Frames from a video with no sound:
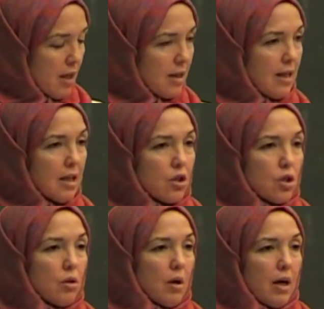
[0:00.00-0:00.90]
the
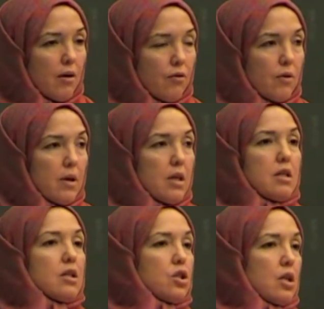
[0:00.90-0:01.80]
issue of
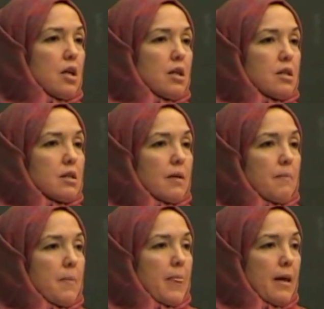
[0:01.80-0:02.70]
Indigenous
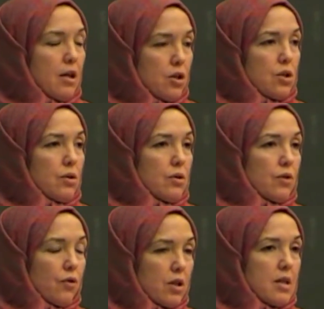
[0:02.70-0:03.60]

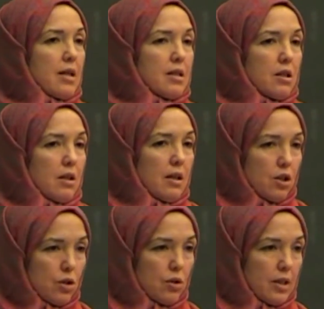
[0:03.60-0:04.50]
issues, First Nation
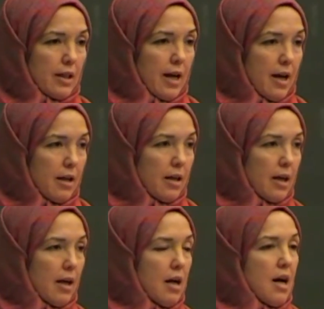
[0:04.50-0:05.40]
issues in
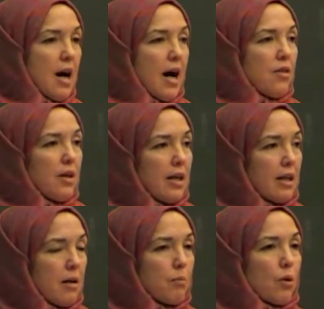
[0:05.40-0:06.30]
Canada, I think
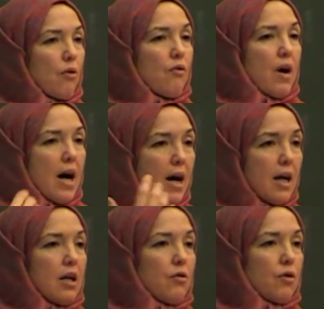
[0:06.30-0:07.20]
can
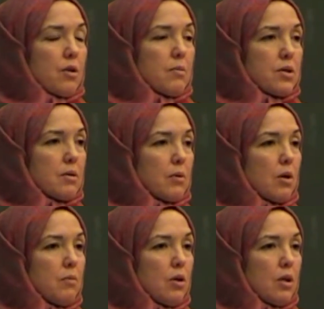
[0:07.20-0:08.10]
provide for the Muslim
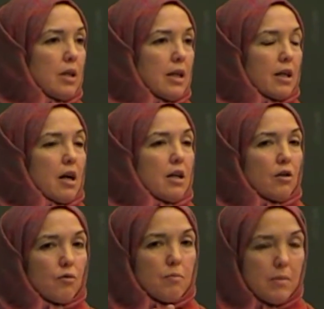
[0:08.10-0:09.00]
community a kind
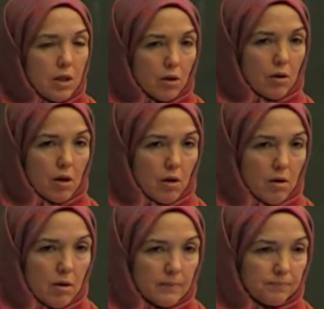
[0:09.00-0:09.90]
of mirror